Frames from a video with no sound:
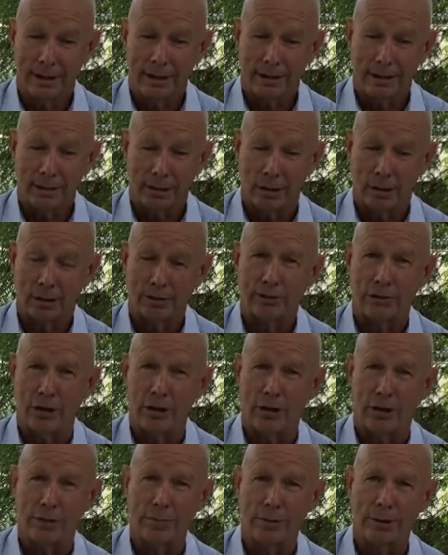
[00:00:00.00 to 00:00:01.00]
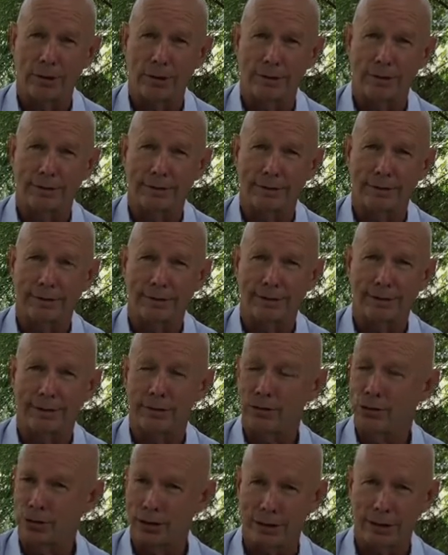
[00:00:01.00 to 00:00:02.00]
Clive Colburn
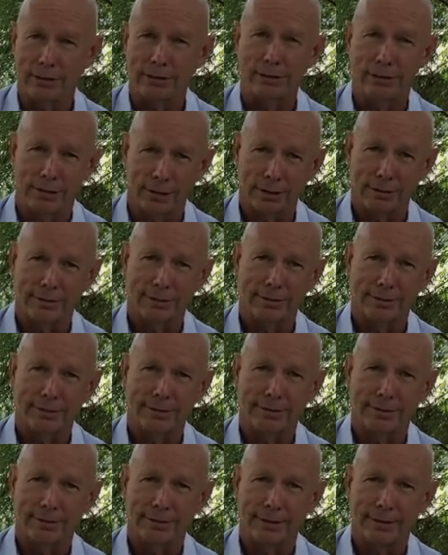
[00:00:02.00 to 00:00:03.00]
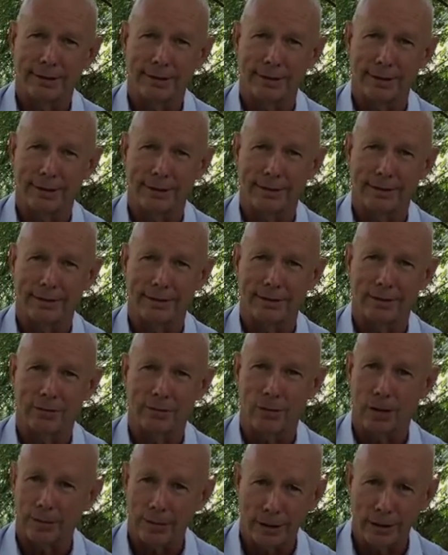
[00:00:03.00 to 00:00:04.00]
and Jean Dodd and
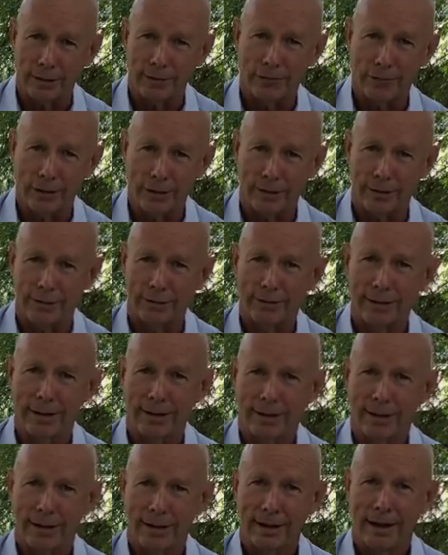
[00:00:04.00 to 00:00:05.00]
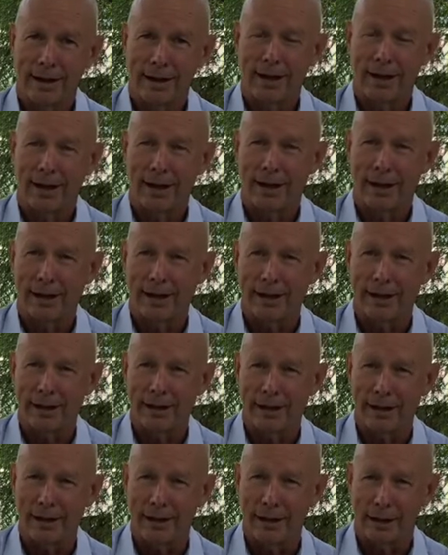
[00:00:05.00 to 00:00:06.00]
Rob O'Farrell.
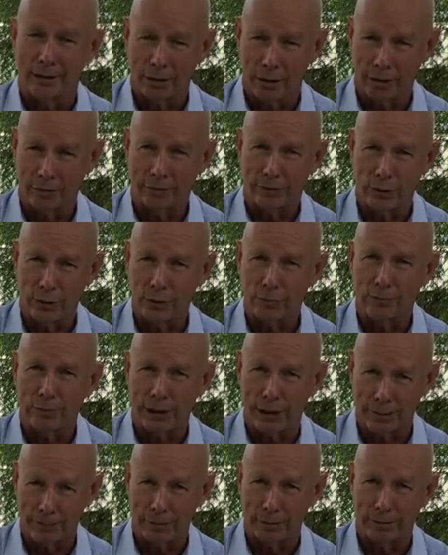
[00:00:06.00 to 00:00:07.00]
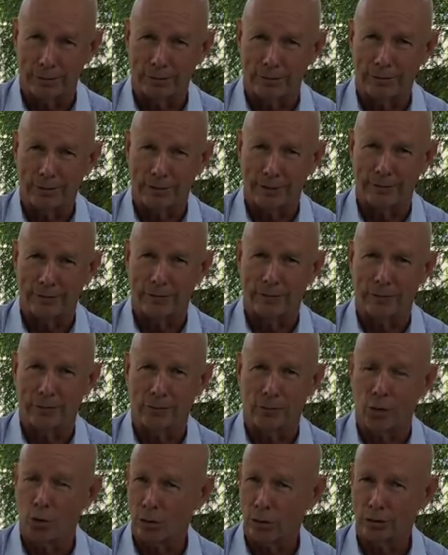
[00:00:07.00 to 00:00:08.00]
A lot of good people have
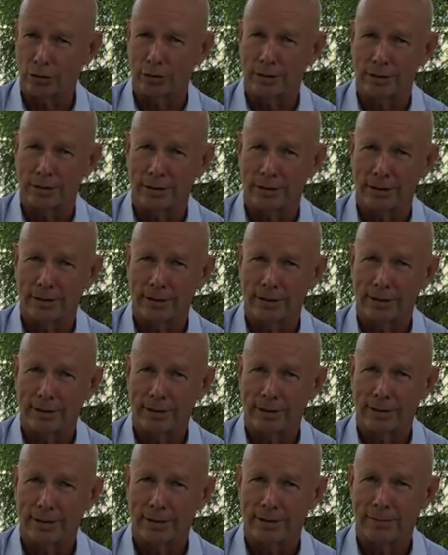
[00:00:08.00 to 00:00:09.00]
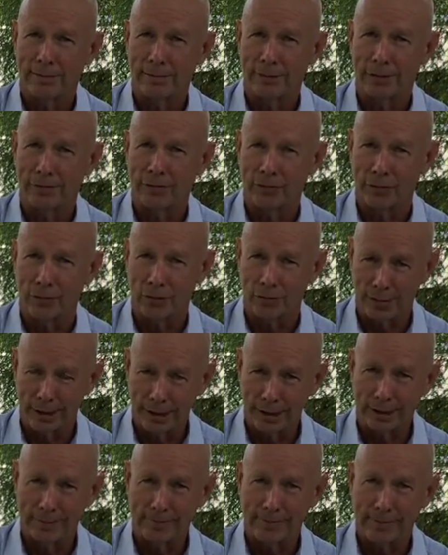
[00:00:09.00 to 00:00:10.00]
walked before
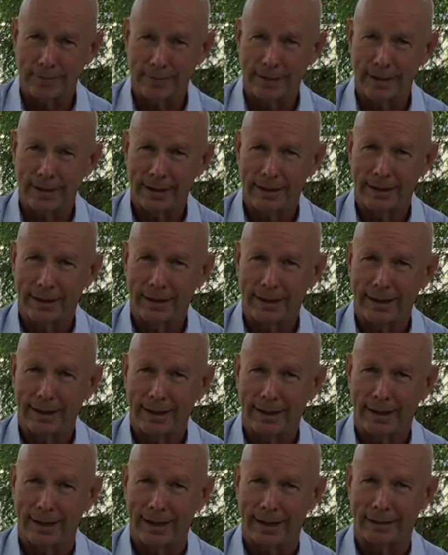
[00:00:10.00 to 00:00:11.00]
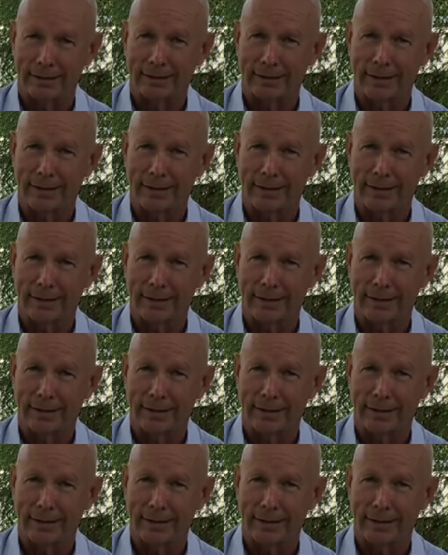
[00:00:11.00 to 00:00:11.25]
me, and